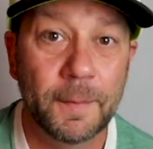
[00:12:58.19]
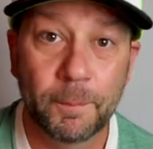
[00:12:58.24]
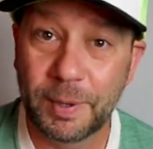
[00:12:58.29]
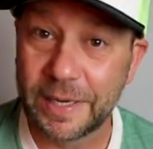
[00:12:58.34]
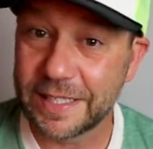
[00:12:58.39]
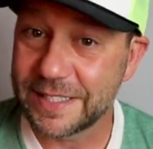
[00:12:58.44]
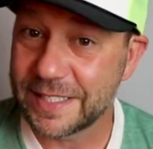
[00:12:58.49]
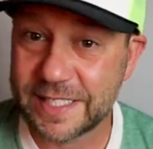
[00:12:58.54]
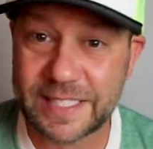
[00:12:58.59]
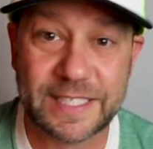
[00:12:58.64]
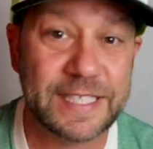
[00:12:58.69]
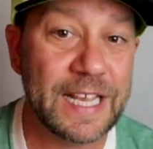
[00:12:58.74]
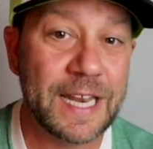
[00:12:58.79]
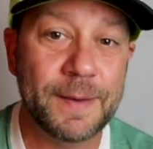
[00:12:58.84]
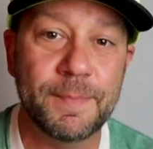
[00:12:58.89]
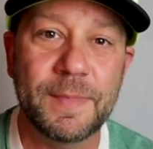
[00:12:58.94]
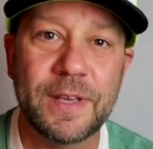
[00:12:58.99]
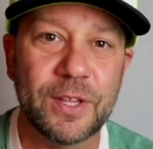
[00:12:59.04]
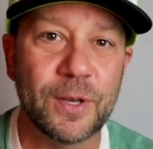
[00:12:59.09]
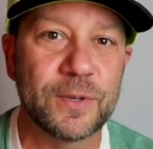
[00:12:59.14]
But
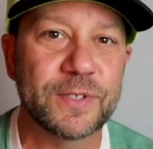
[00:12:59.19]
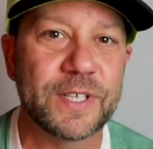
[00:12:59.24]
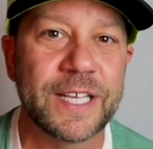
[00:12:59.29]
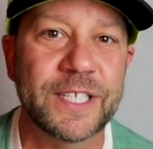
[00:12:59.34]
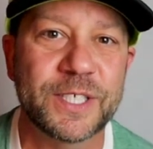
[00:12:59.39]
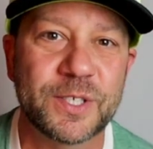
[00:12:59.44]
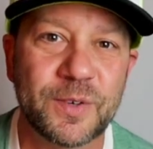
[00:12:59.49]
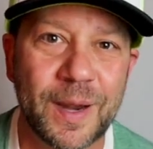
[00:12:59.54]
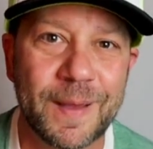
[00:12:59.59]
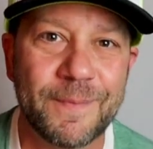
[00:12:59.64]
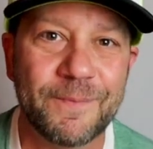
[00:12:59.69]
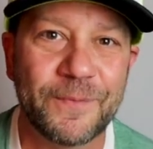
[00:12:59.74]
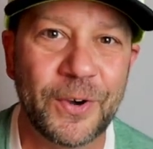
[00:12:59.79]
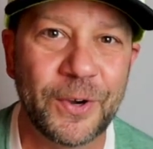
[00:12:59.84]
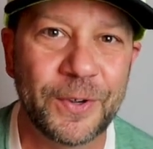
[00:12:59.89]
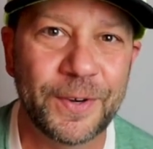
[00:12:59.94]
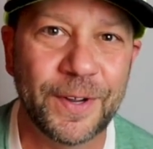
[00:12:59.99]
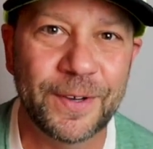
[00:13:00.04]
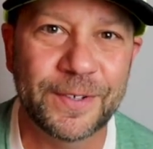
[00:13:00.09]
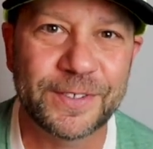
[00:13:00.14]
send me those Instagram
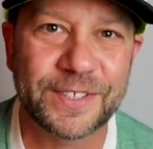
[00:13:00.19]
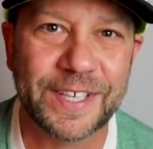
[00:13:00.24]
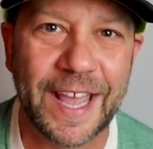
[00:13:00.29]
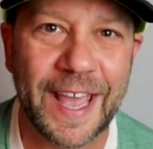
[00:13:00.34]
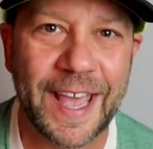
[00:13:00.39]
photos,